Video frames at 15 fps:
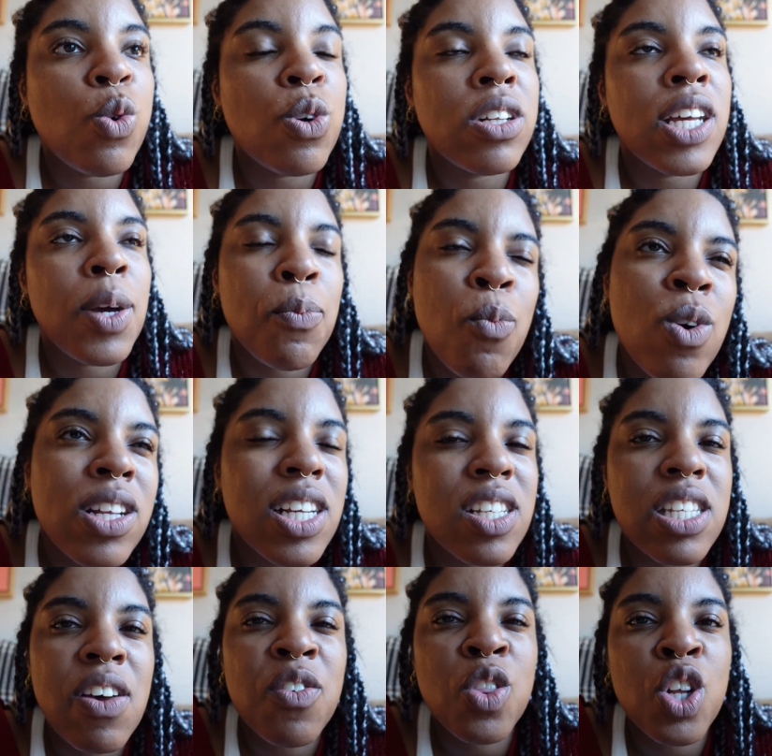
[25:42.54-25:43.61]
Or like, more like
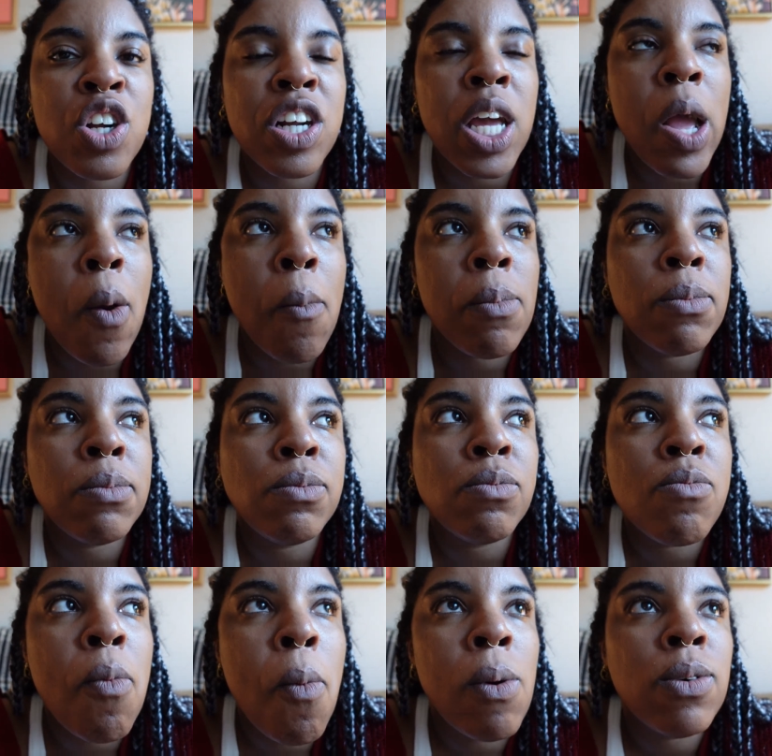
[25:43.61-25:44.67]
seven thirty.
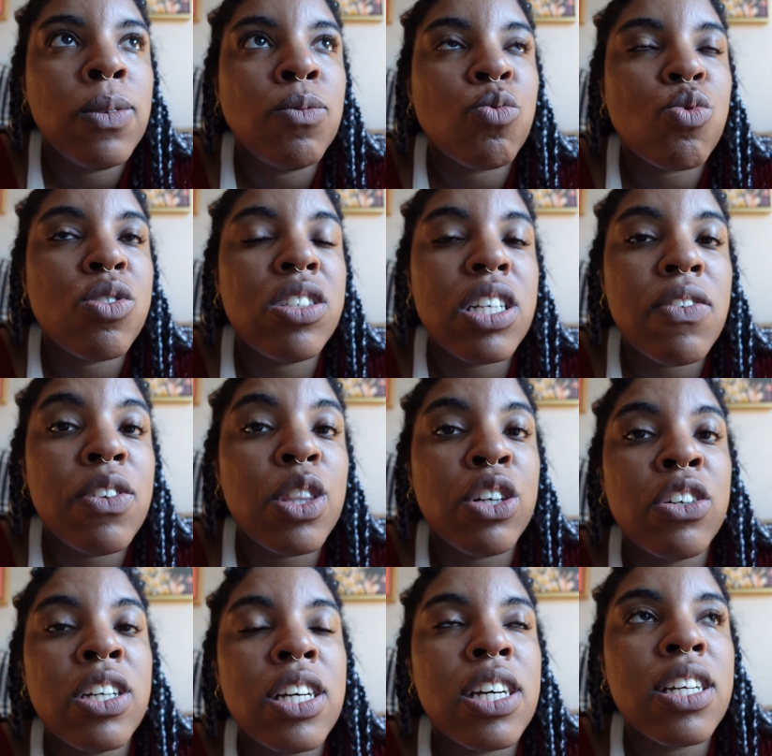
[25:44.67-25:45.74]
When seven
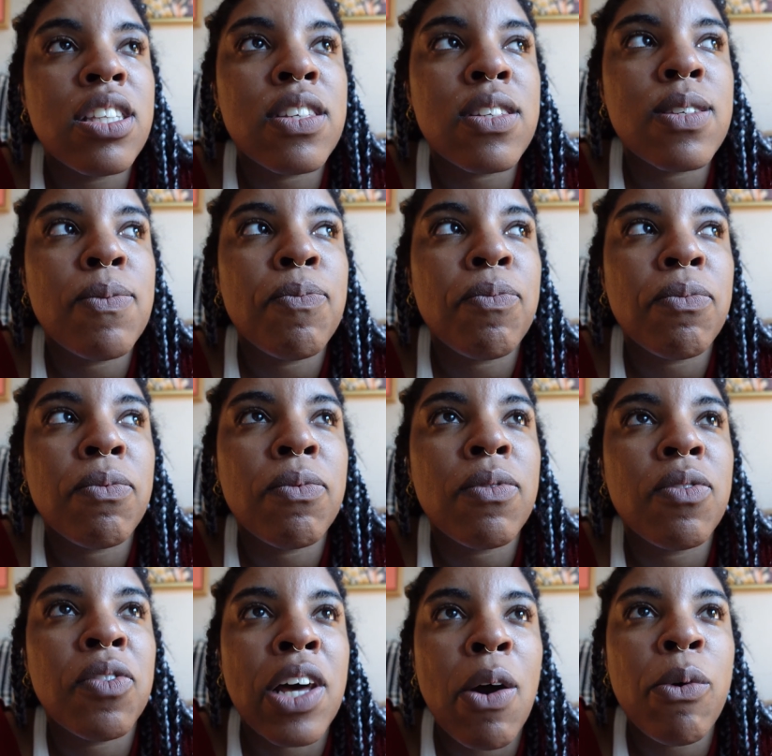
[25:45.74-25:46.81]
thirty hits,
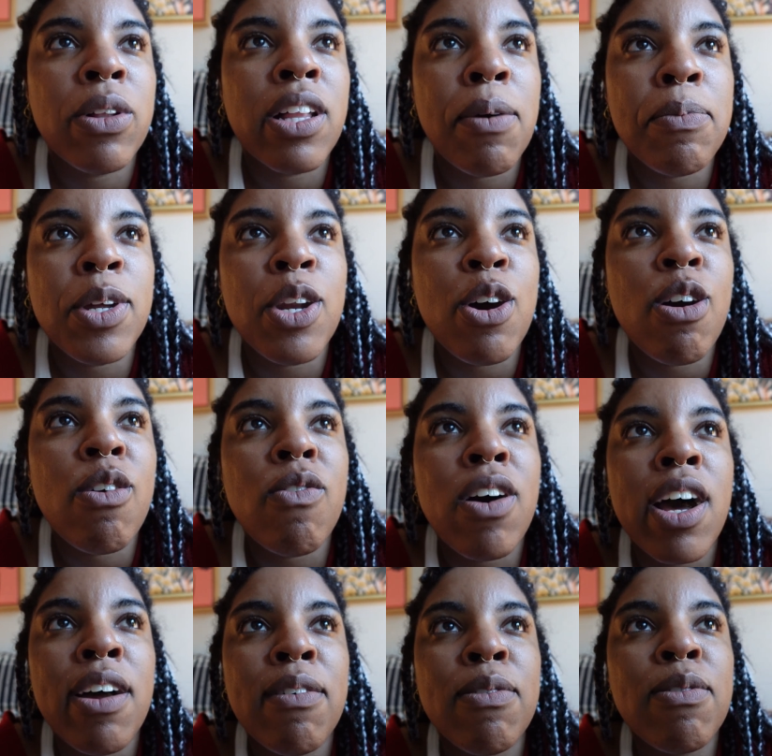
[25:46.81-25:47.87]
that will let me know if
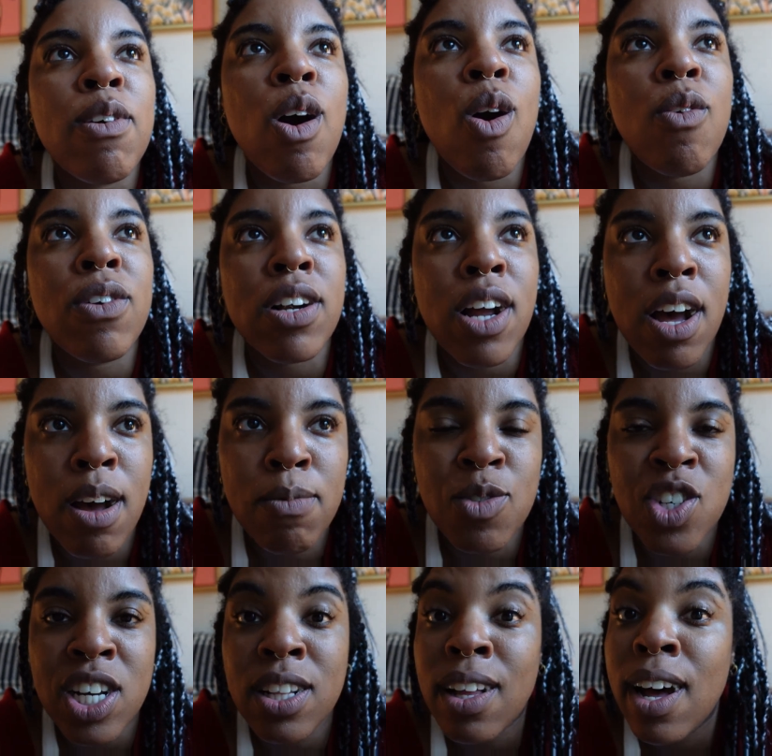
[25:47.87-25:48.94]
I've overcome
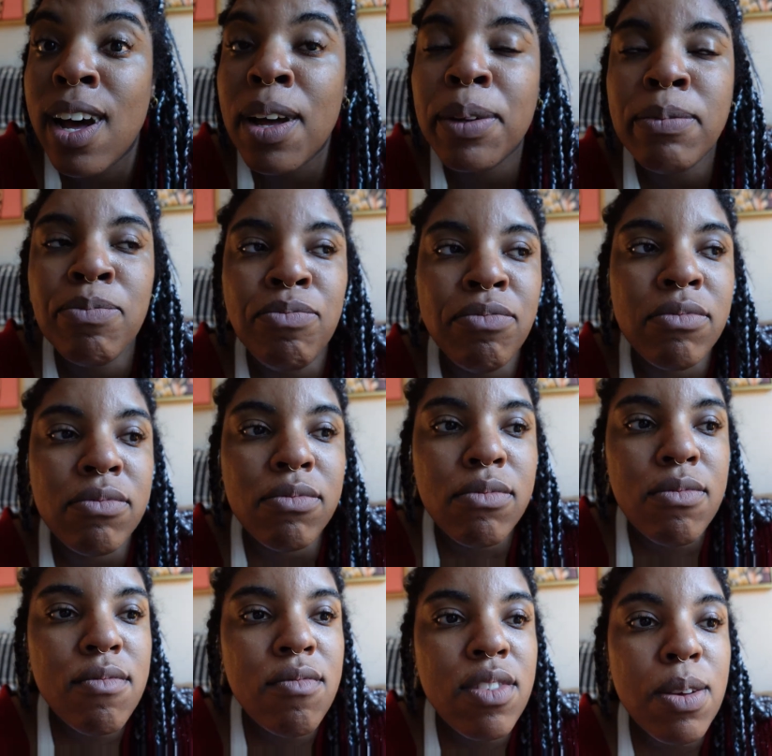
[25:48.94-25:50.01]
jet lag.
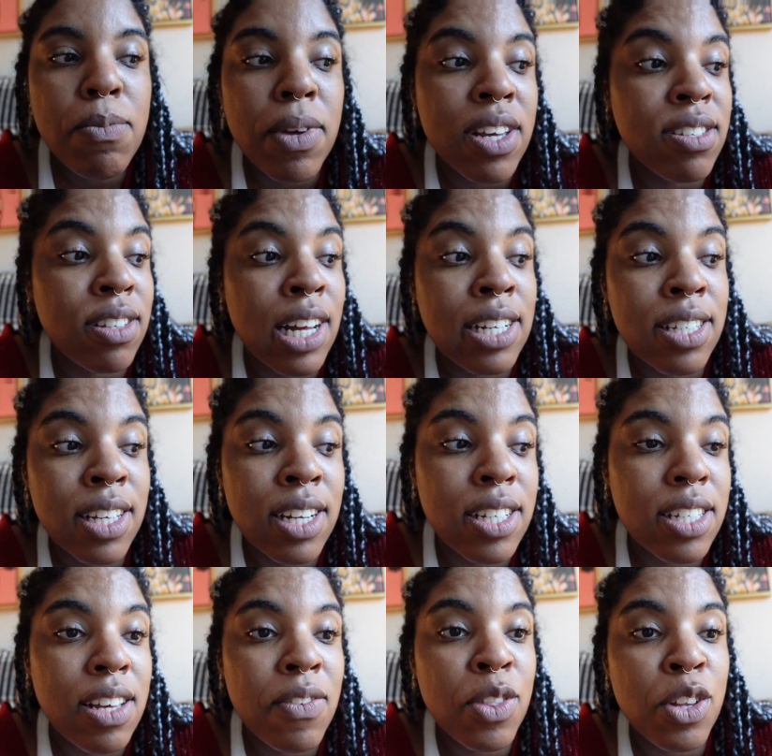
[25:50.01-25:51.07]
Because last night
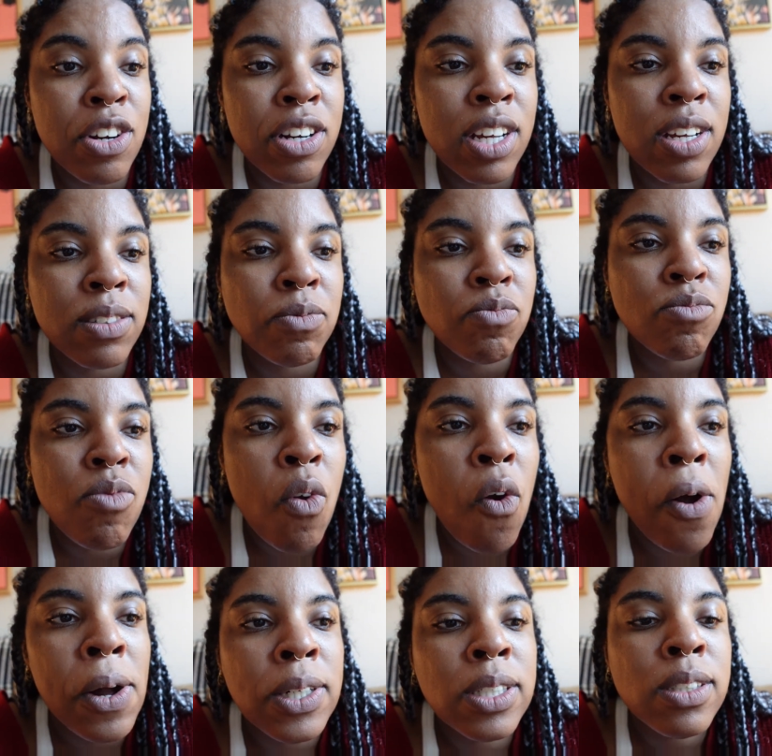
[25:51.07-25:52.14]
at seven thirty,
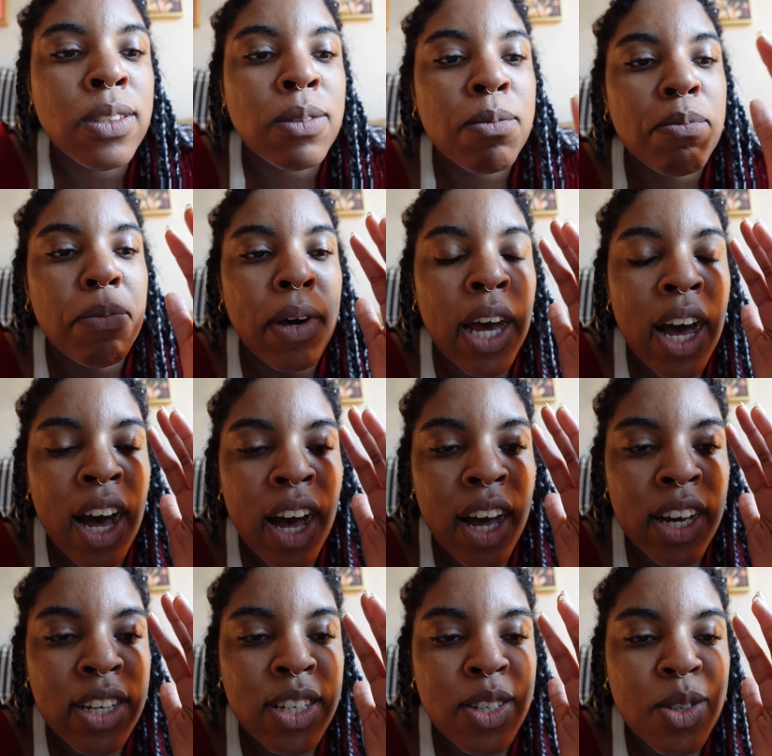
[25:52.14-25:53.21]
my
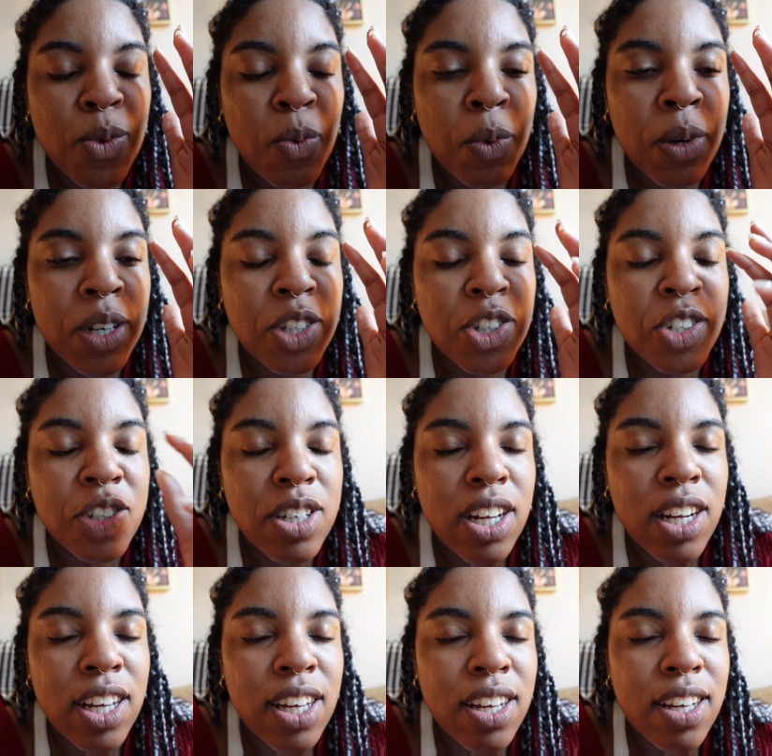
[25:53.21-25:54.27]
eyes were
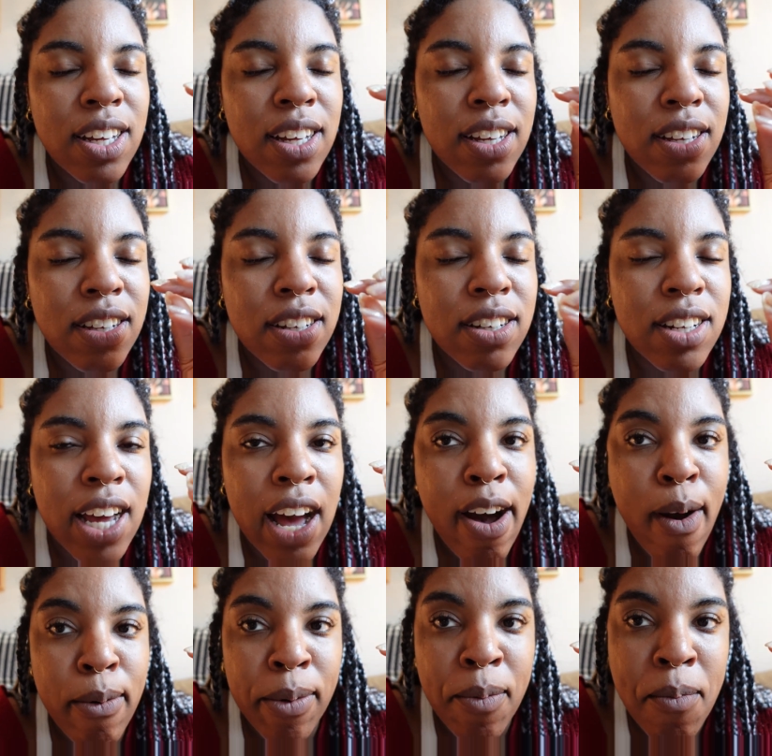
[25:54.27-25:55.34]
shutting
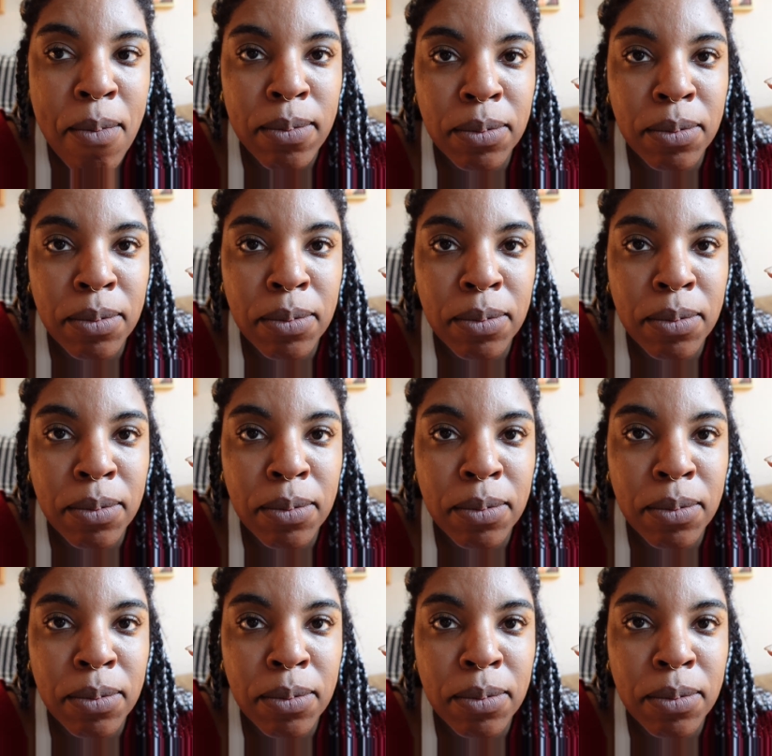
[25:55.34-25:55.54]
down.